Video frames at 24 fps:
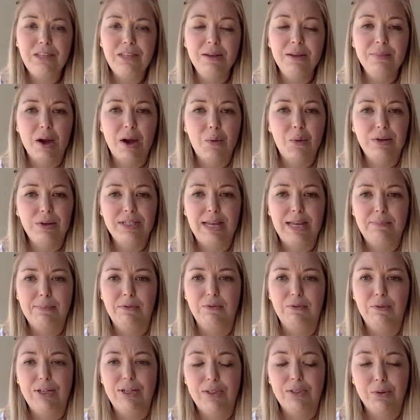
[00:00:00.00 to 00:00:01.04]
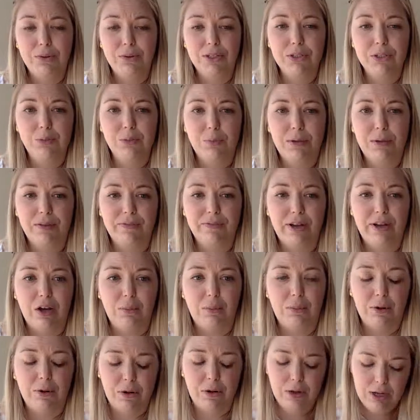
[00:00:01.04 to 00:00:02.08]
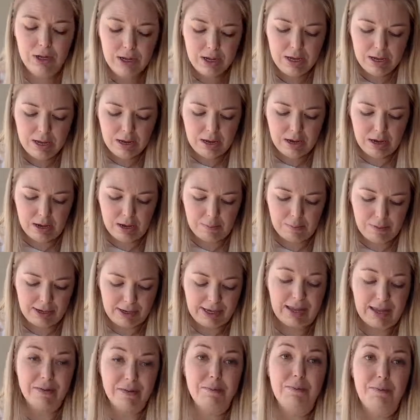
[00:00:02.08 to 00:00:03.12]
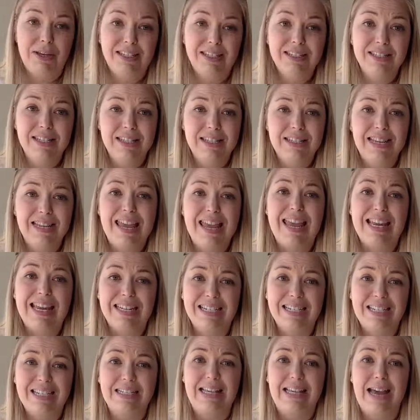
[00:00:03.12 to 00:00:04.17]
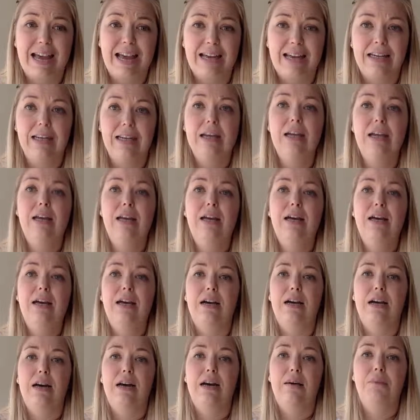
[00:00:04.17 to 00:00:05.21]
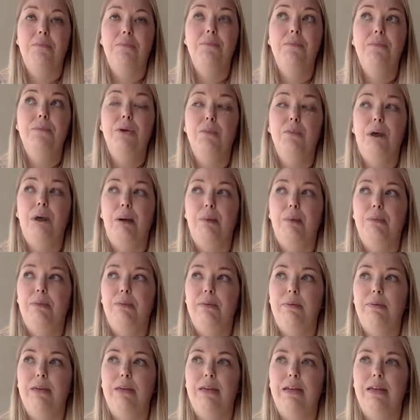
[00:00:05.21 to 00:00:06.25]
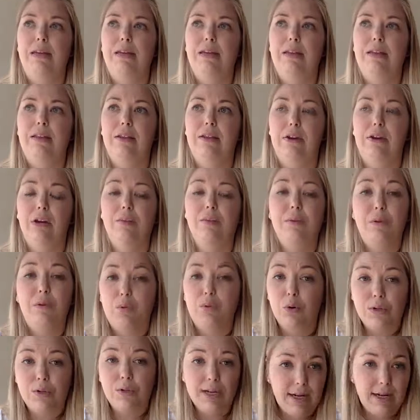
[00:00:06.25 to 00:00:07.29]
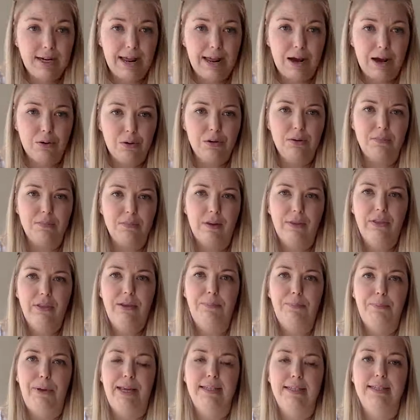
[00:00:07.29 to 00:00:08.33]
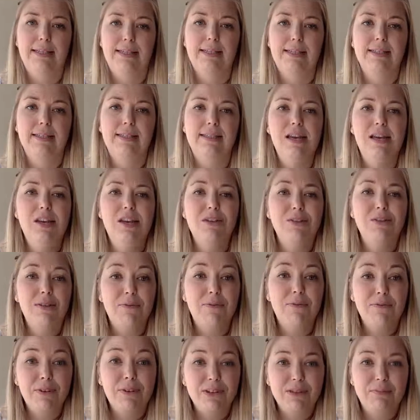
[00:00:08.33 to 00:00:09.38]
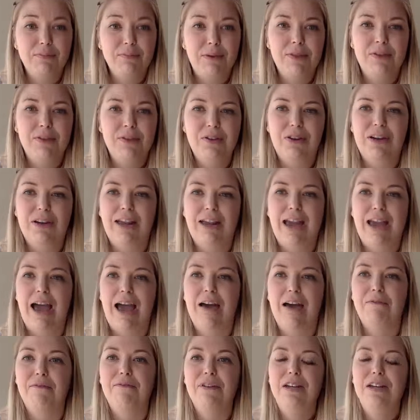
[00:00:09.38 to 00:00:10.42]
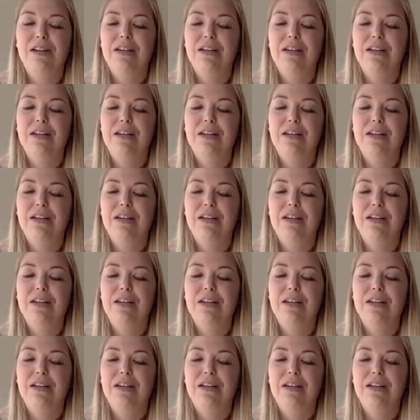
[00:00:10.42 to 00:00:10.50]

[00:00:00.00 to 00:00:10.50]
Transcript: about what type of resources will be available. Again, business and design. They're going to be rotated out on a monthly basis. So the first month you're going to have,